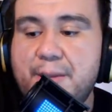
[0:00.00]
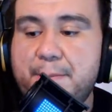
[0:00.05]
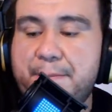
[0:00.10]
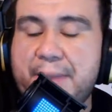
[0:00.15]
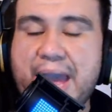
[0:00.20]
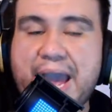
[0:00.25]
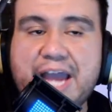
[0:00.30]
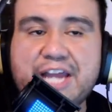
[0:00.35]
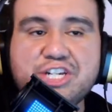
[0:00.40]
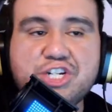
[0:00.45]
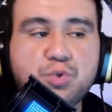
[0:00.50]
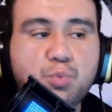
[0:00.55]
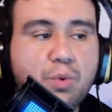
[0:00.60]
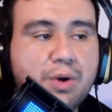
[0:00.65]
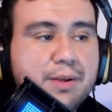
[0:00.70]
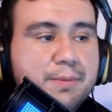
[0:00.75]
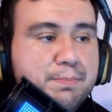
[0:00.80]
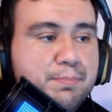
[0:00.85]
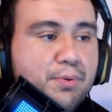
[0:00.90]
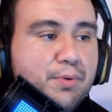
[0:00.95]
Patch
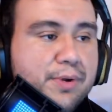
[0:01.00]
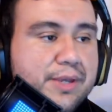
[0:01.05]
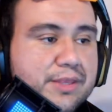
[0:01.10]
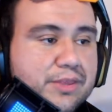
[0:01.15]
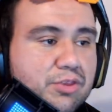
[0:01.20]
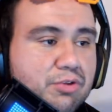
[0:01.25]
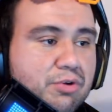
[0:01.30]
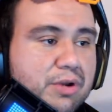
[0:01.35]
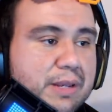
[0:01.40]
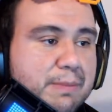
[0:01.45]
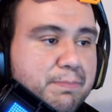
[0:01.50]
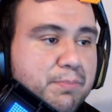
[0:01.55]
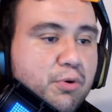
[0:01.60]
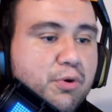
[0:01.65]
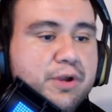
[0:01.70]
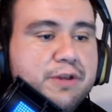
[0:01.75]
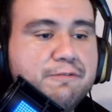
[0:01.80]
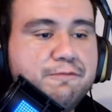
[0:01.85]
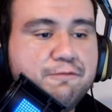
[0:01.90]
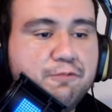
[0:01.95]

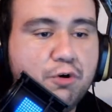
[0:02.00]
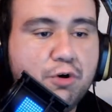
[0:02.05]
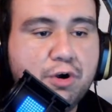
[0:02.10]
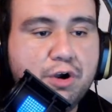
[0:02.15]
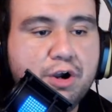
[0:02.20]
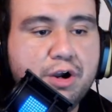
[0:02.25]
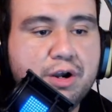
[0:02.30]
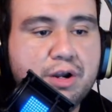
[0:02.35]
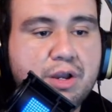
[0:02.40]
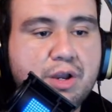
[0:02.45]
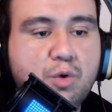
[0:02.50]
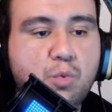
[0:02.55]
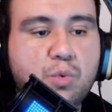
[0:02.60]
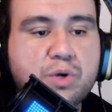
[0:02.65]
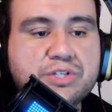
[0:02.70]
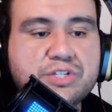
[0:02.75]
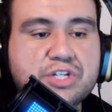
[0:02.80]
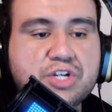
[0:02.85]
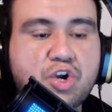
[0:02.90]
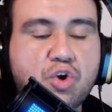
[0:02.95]
1.3.4
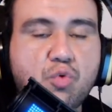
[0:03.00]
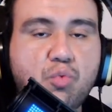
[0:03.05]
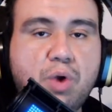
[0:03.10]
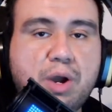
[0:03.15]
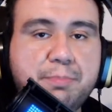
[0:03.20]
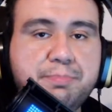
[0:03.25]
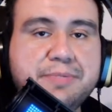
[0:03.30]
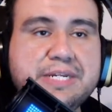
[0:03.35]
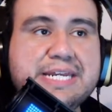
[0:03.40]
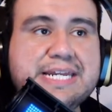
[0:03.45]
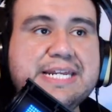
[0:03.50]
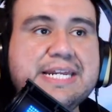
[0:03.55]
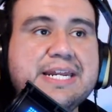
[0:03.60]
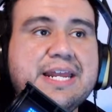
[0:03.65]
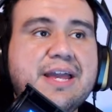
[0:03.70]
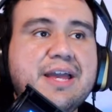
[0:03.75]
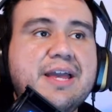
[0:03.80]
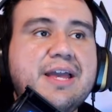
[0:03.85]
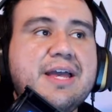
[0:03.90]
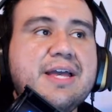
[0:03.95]
was corrupting
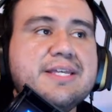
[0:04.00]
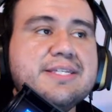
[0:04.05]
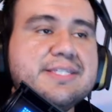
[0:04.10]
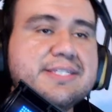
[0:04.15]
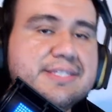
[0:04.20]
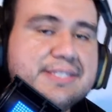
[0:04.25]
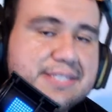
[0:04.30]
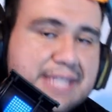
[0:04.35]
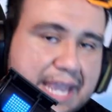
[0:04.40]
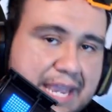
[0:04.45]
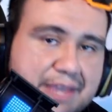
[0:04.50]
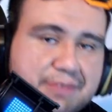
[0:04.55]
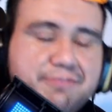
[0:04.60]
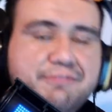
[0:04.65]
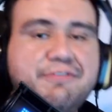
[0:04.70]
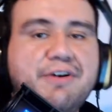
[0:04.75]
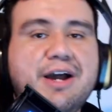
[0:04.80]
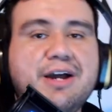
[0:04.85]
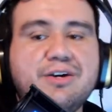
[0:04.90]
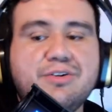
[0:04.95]
save
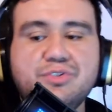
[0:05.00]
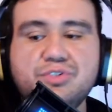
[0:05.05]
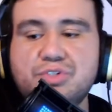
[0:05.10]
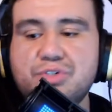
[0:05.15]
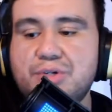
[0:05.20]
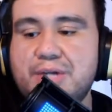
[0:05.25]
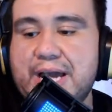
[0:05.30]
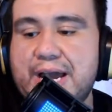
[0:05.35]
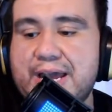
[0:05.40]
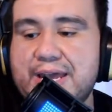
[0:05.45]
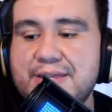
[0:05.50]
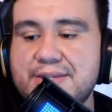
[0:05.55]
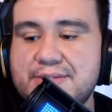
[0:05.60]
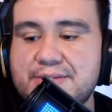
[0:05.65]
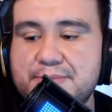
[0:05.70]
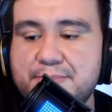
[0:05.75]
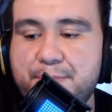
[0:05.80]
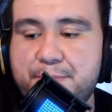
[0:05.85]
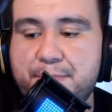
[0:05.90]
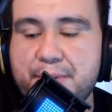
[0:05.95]
files, you
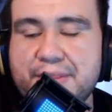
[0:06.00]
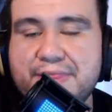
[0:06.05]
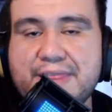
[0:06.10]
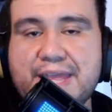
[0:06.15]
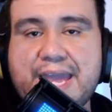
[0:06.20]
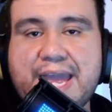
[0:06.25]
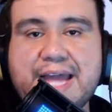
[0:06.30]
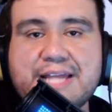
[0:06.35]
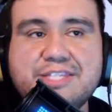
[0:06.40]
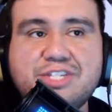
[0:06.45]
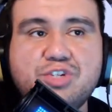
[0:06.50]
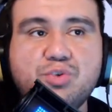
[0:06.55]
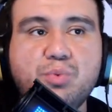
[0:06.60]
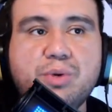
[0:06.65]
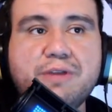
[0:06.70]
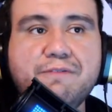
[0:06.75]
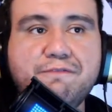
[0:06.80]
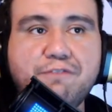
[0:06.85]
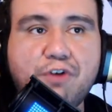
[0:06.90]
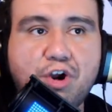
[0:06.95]
guys, but they had to
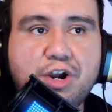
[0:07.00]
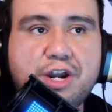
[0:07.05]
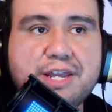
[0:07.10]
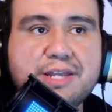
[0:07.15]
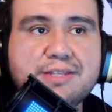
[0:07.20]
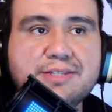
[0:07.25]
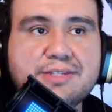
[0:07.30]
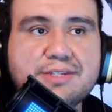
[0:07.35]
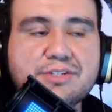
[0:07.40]
revert it.